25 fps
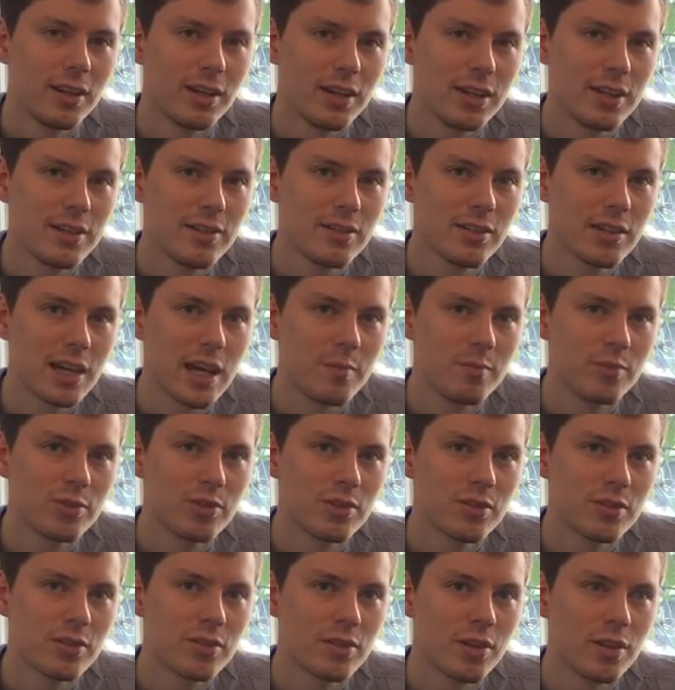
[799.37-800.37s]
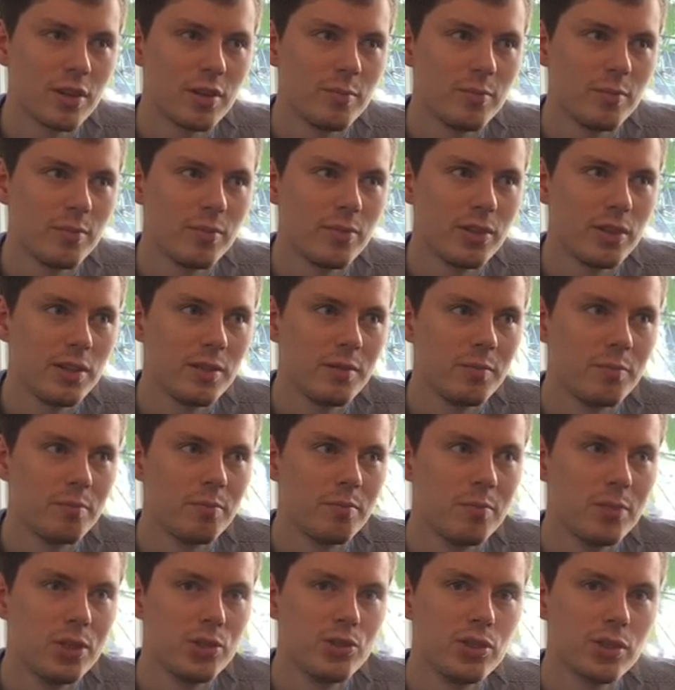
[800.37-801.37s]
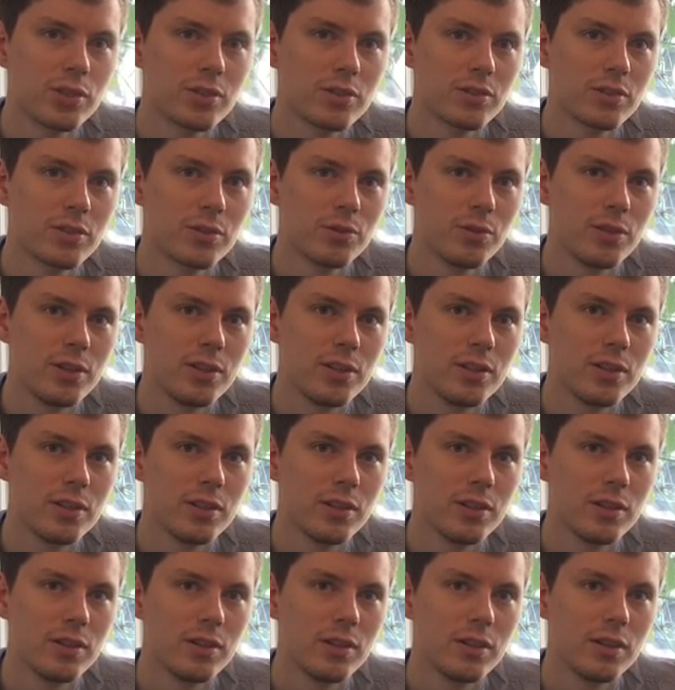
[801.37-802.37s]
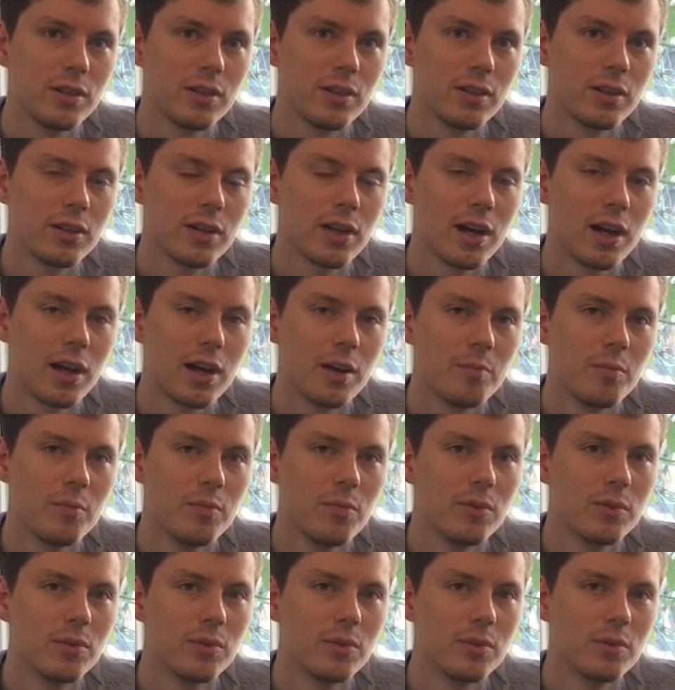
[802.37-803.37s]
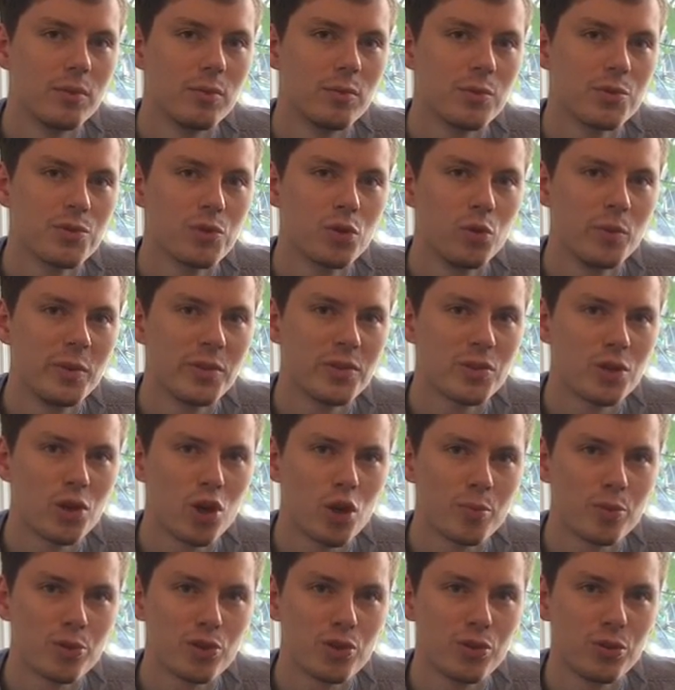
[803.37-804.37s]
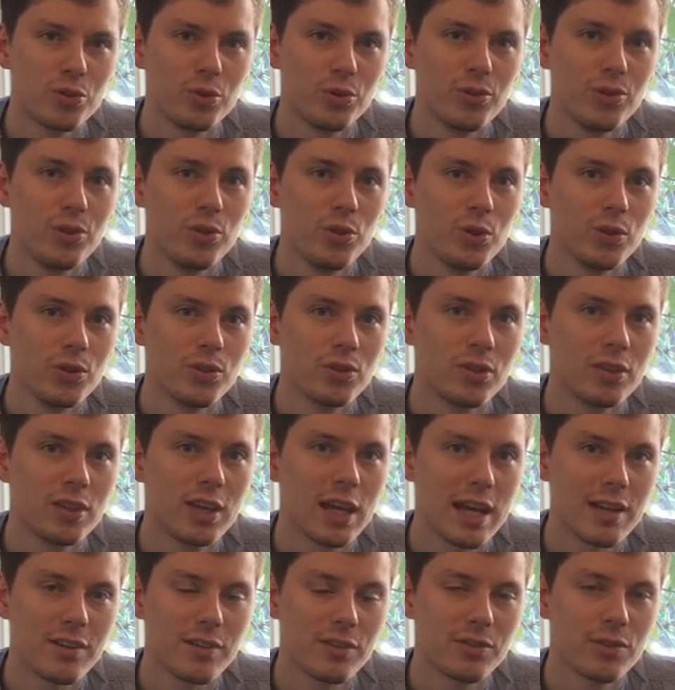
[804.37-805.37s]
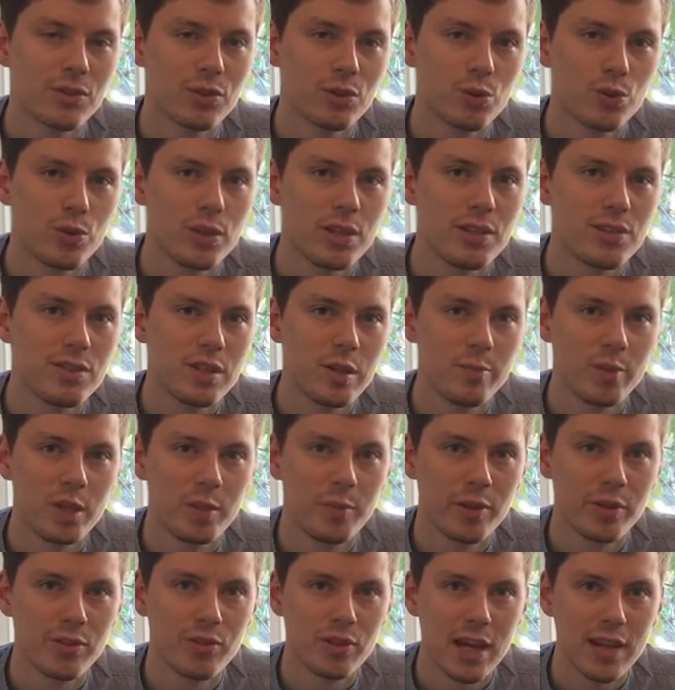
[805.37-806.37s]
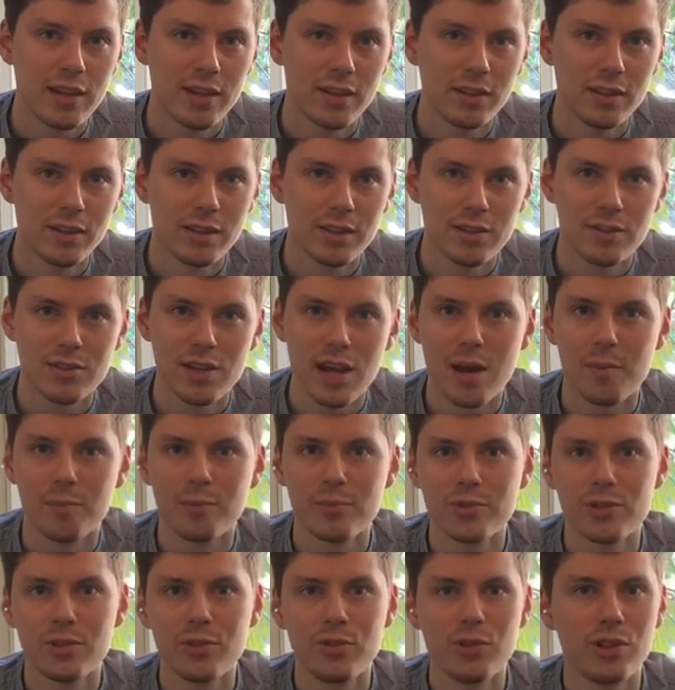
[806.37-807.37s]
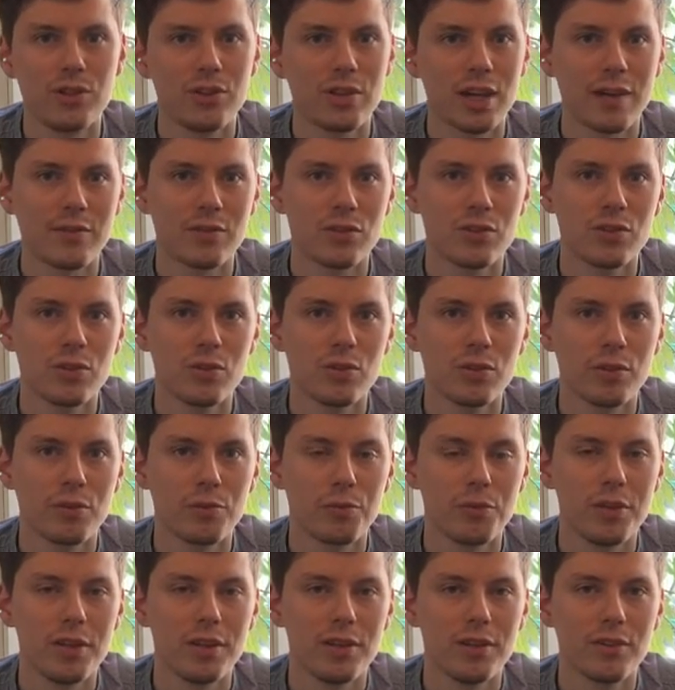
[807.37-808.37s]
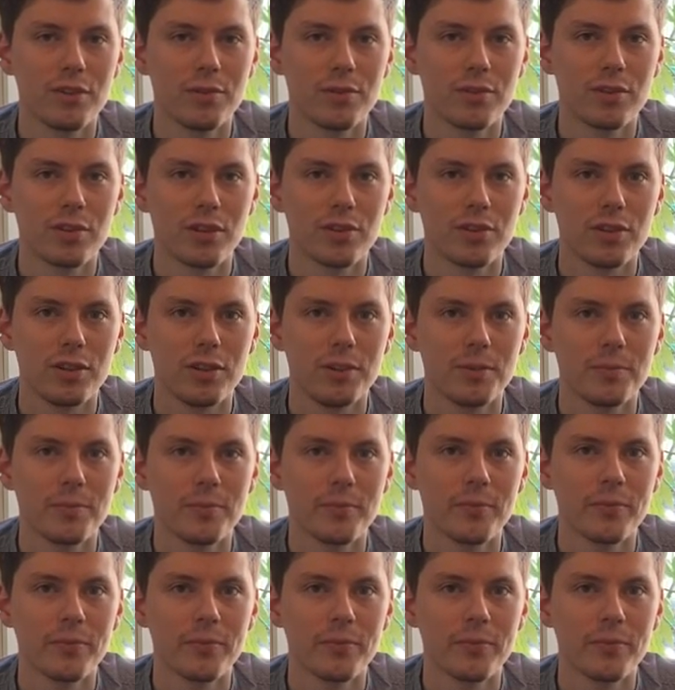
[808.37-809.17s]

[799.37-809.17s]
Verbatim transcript: in Cambridge at the time, the music degree um, was almost optional and you could get the degree simply by taking the exams. You didn't have to do the three years of study.